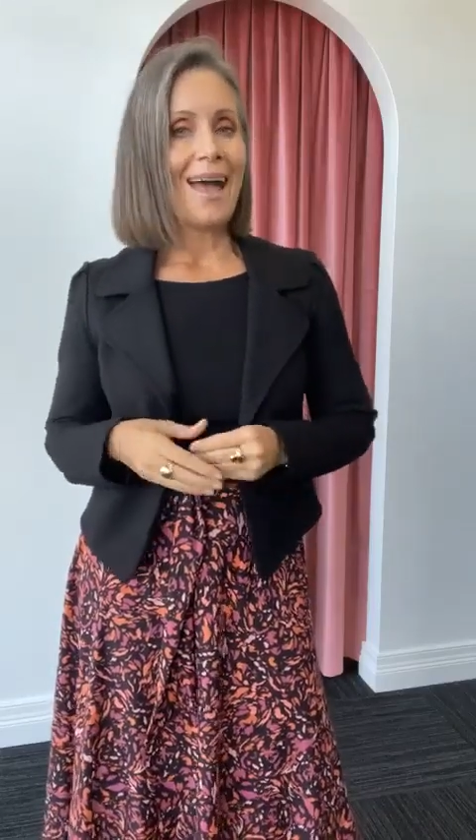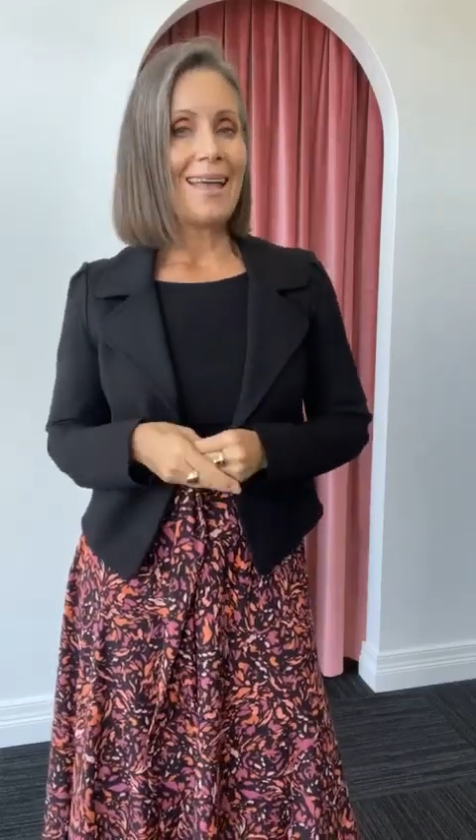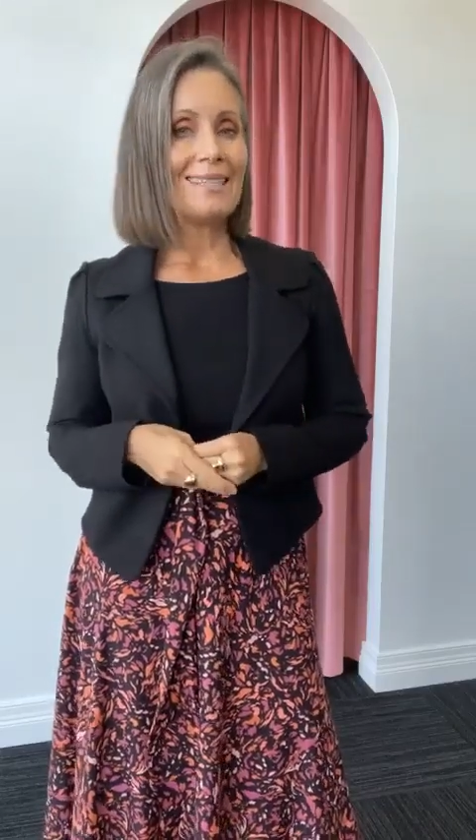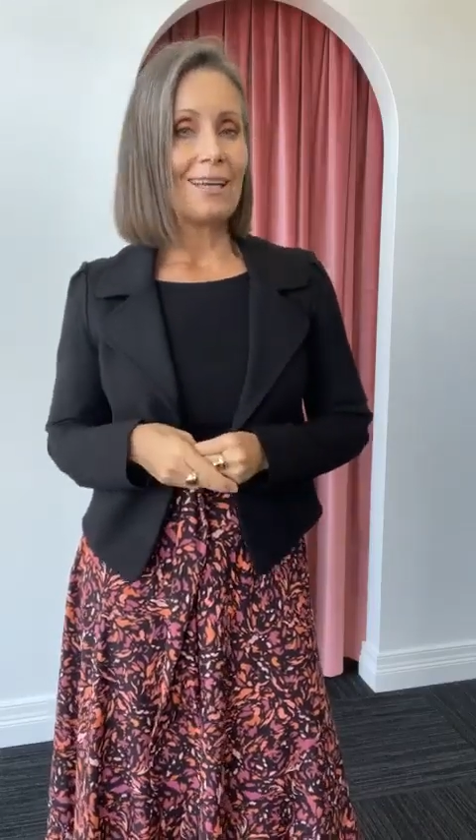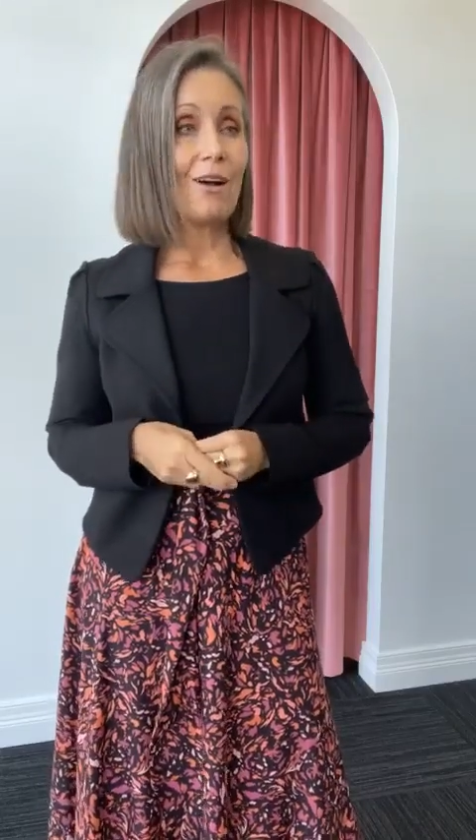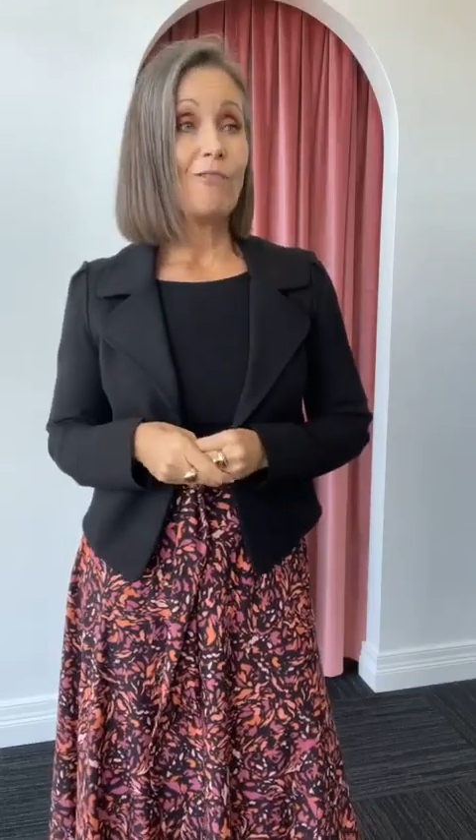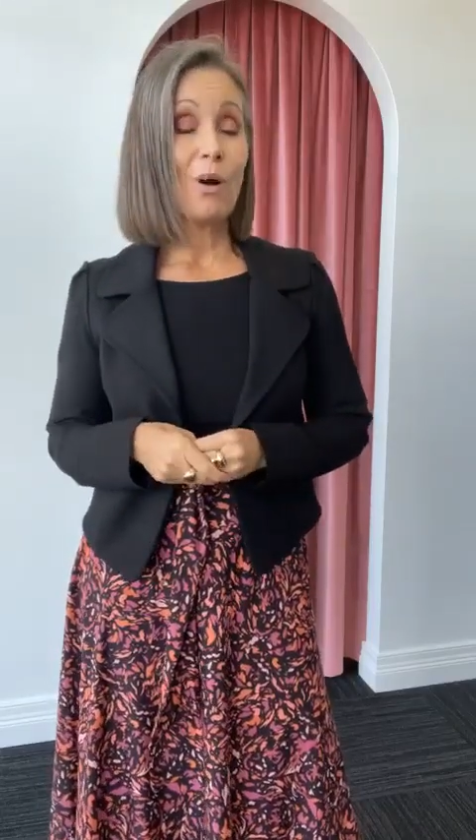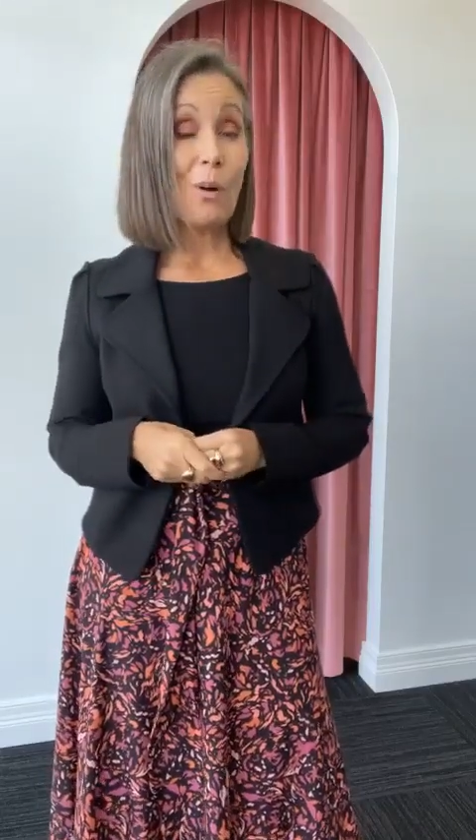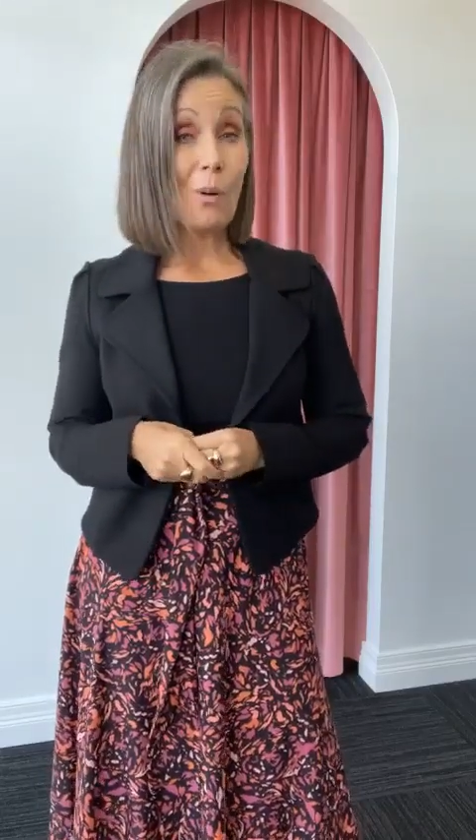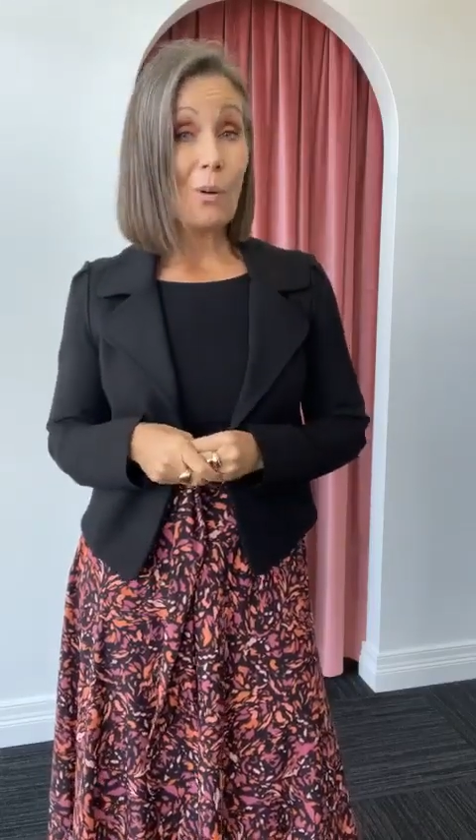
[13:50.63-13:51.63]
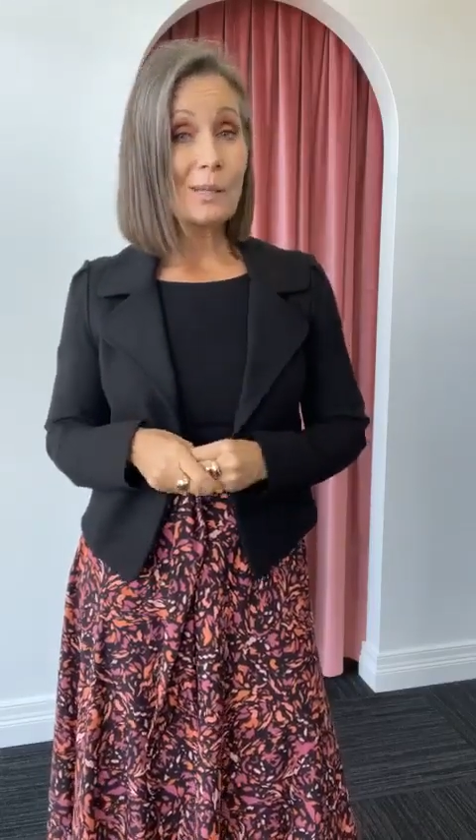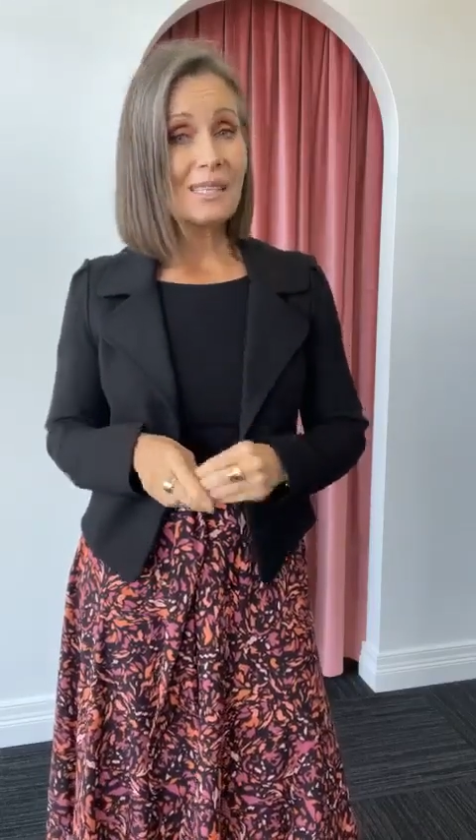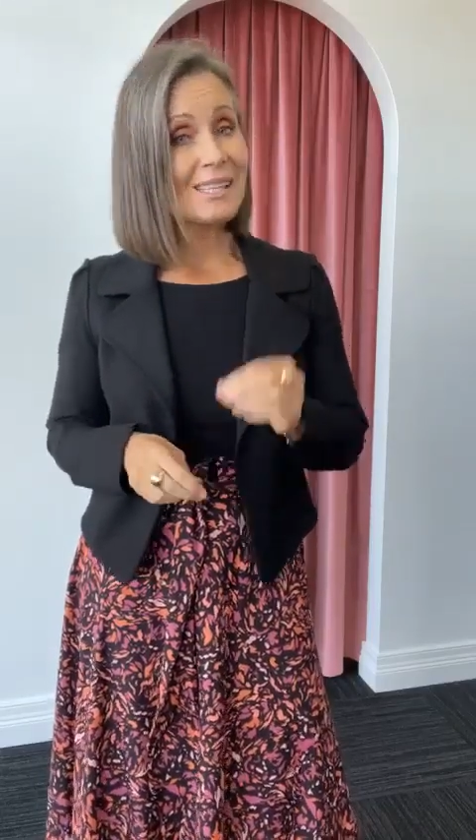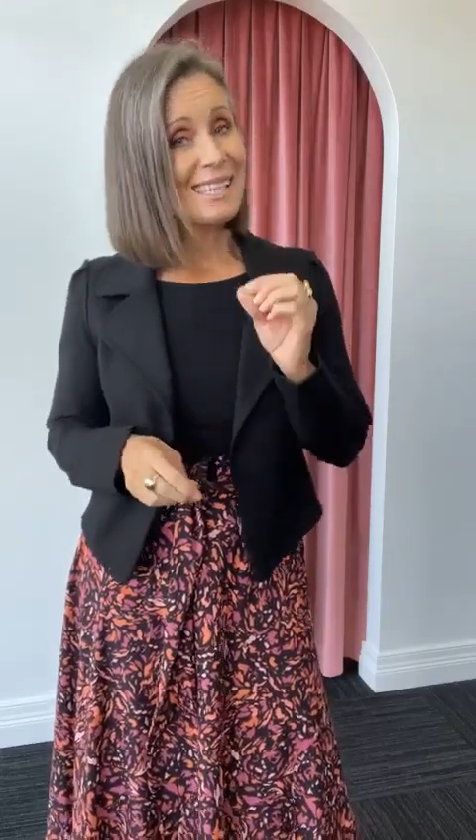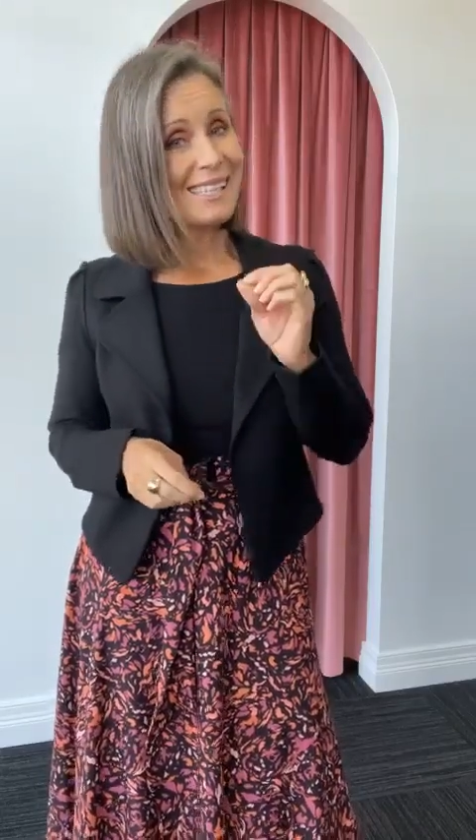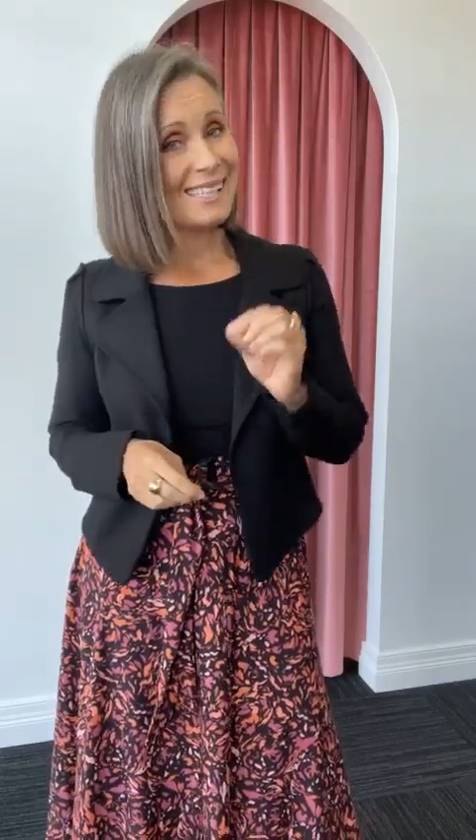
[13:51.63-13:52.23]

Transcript: and of course